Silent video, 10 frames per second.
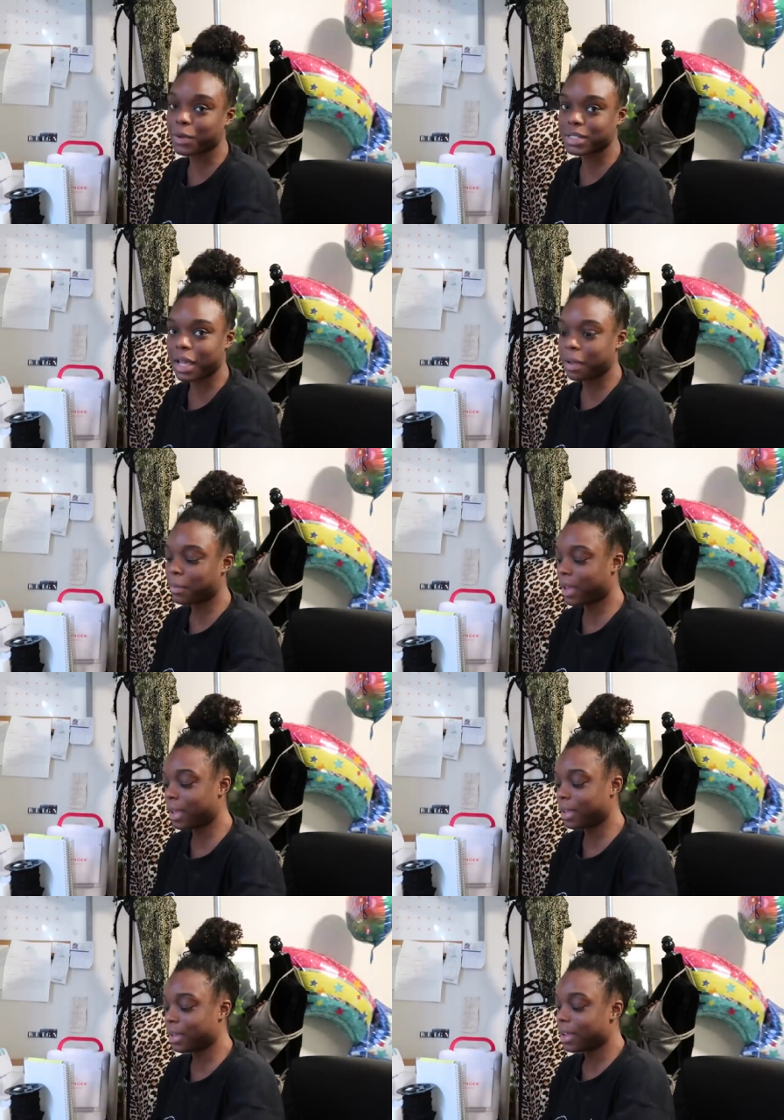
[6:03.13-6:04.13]
ones I
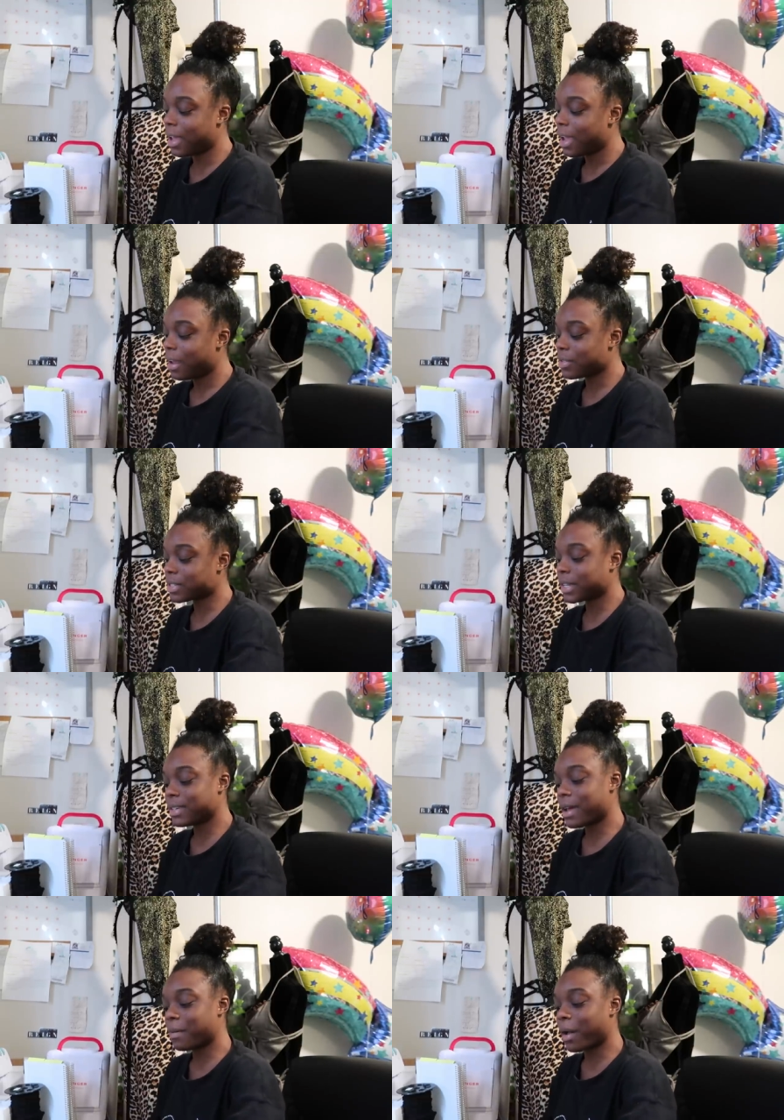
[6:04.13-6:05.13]
make and I was like
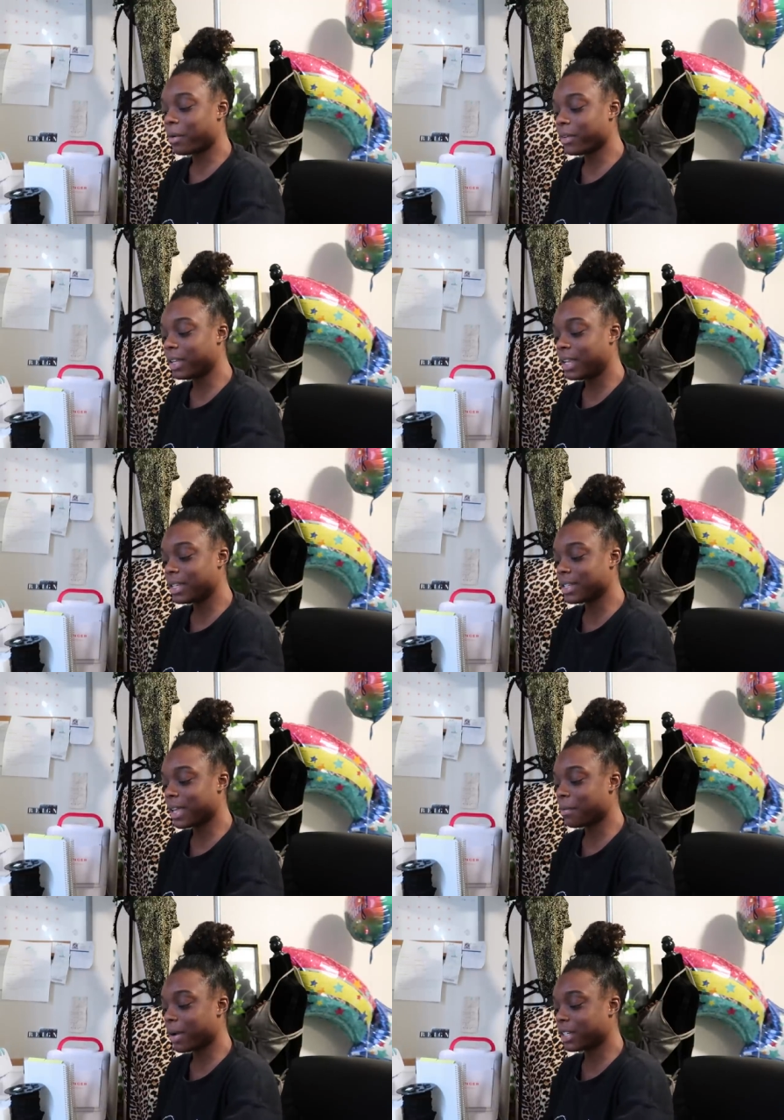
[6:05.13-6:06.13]
damn I really need to
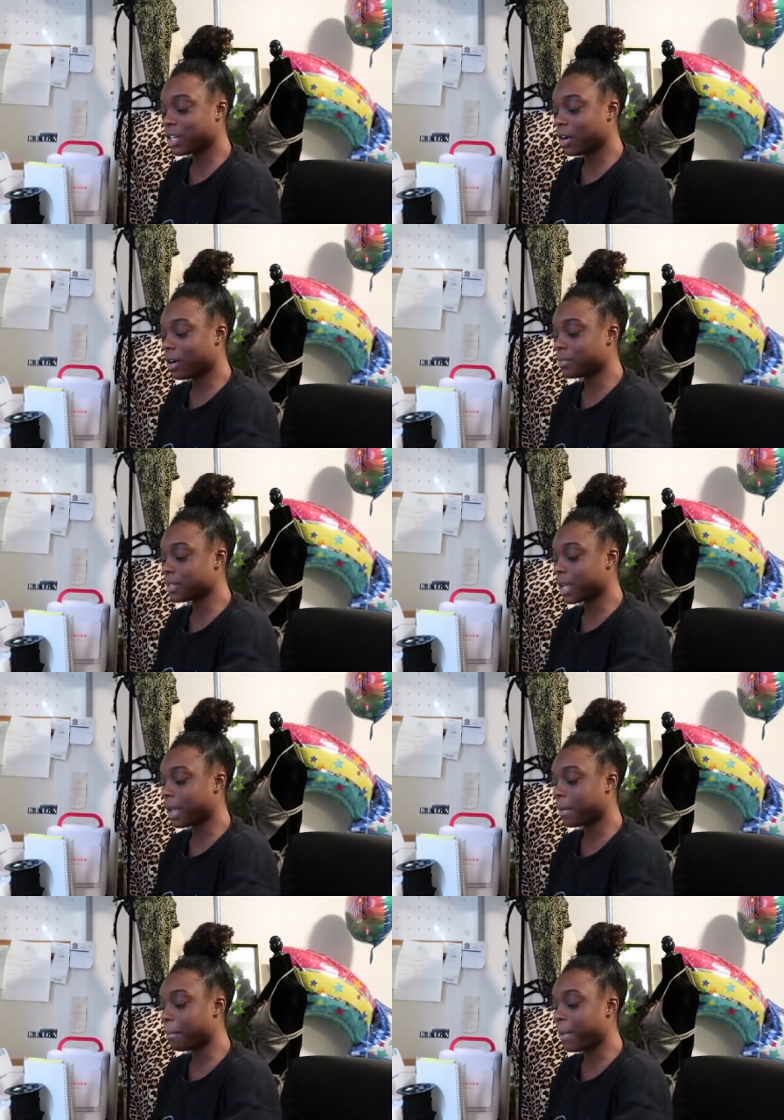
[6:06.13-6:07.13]
get my charms
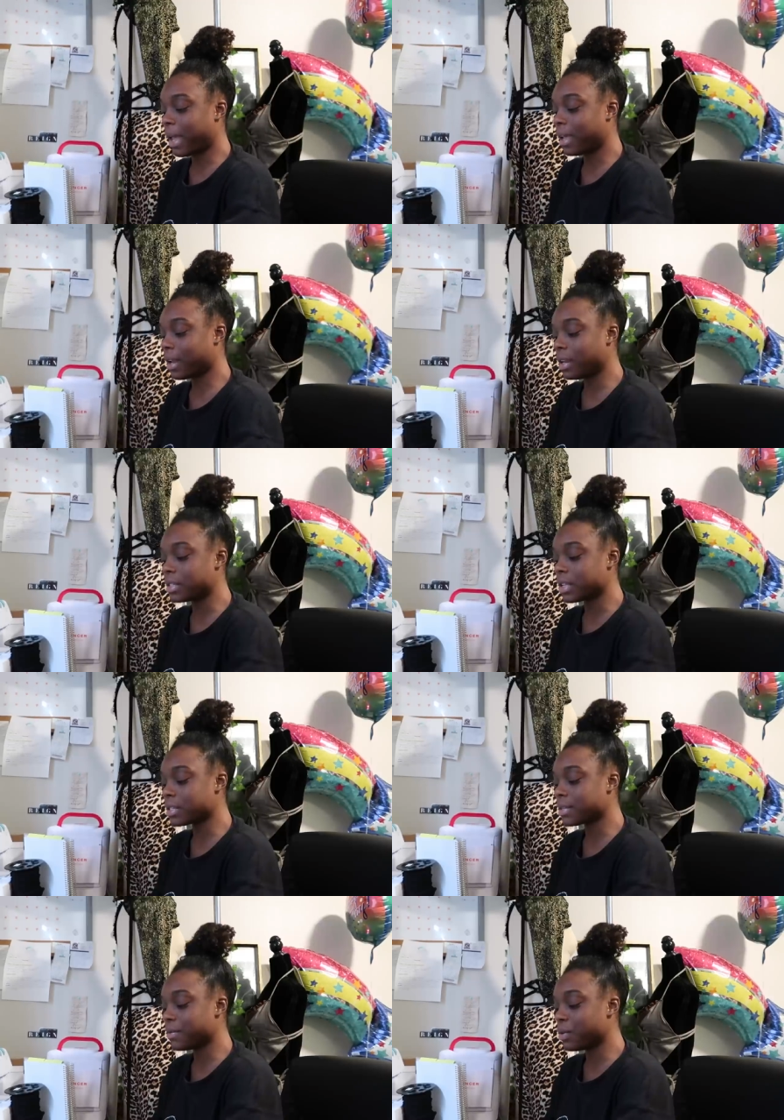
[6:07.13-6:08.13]
like made I need to
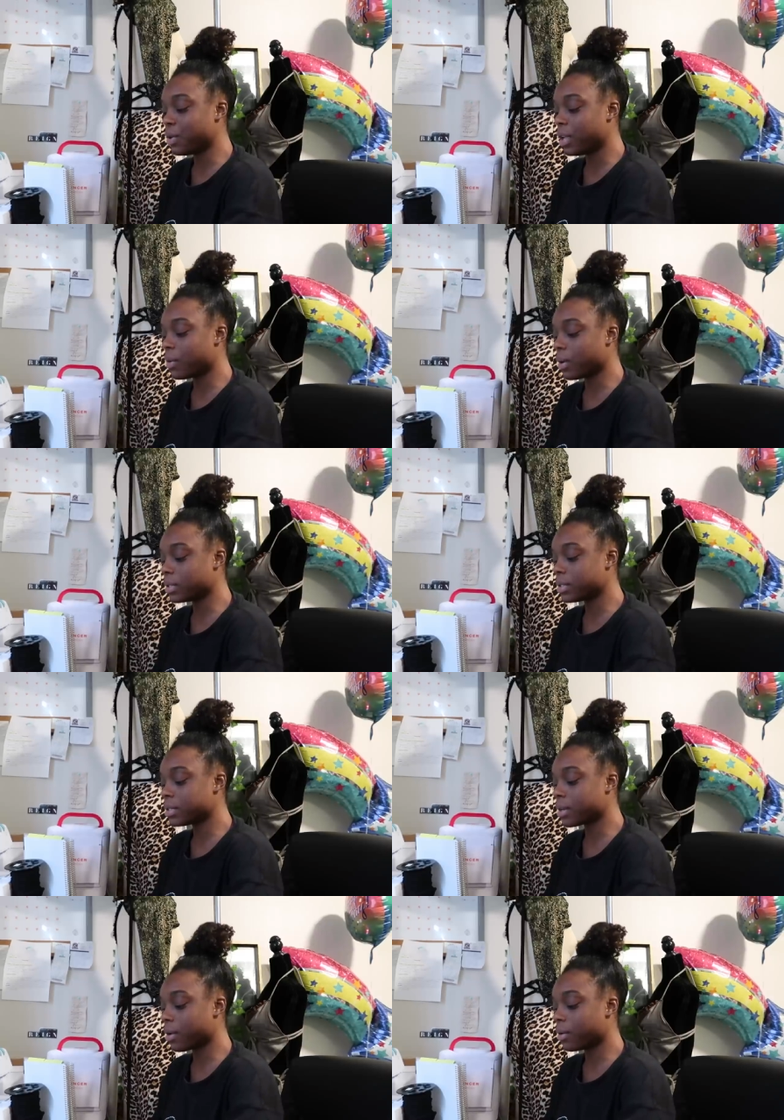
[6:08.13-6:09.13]
get some unique ones
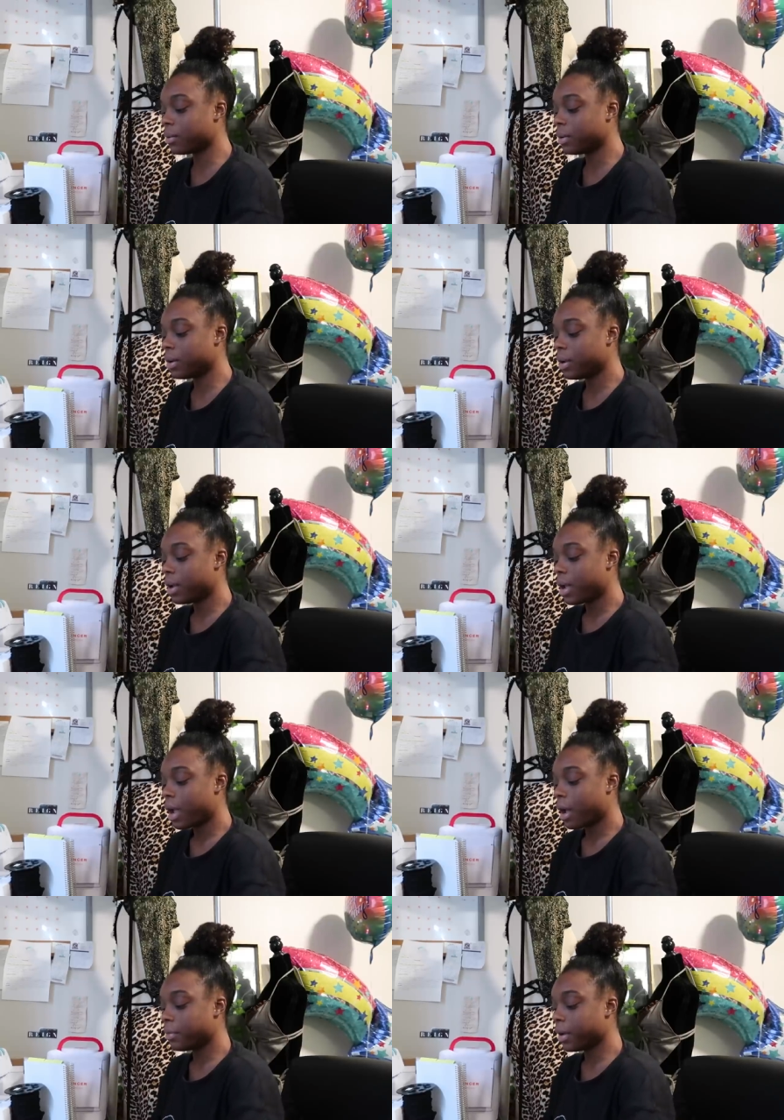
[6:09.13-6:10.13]
so
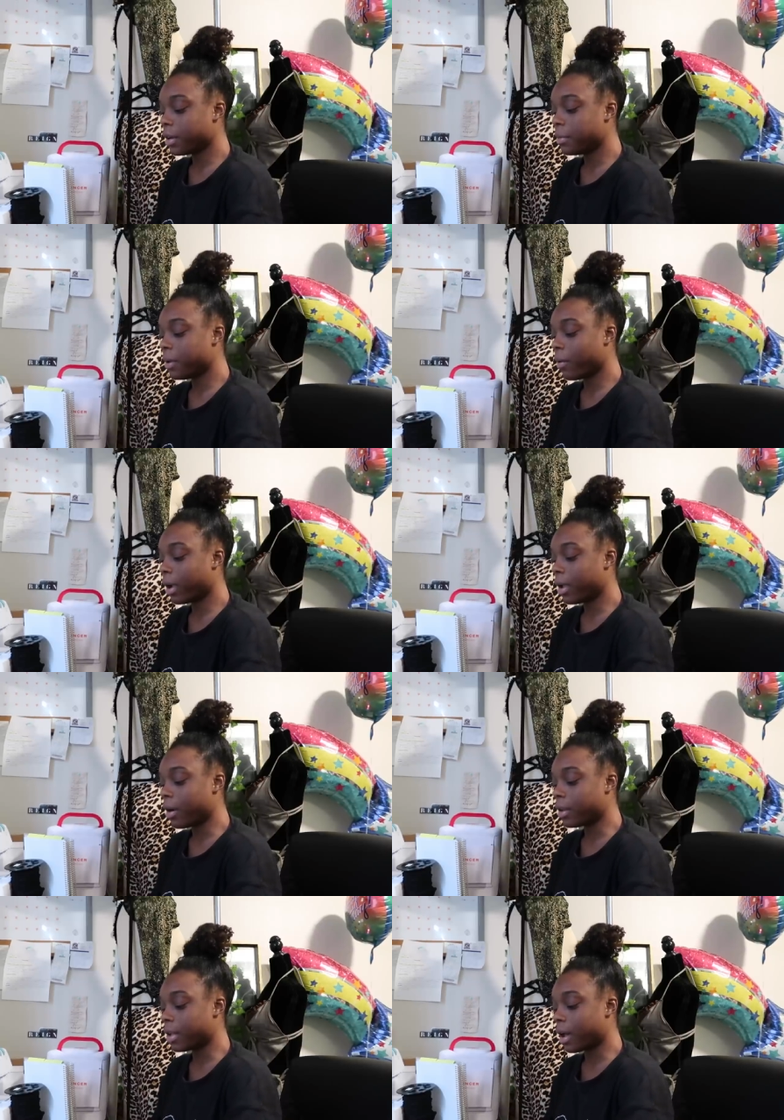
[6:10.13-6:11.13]
I'm gonna be working on